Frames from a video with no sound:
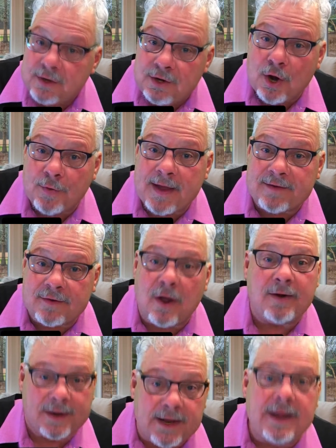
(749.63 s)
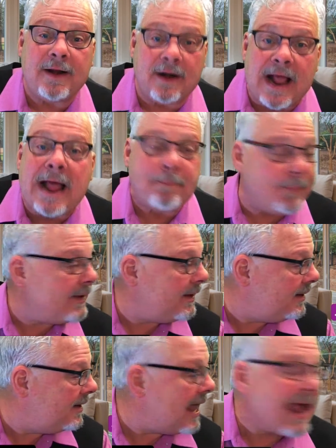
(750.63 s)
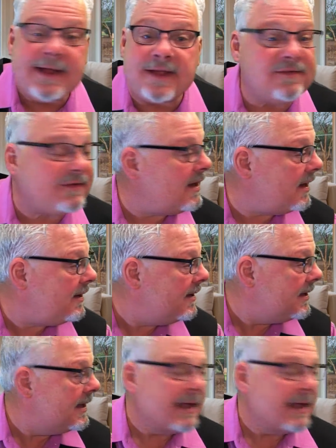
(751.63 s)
You know that song? "It'll happen like he said."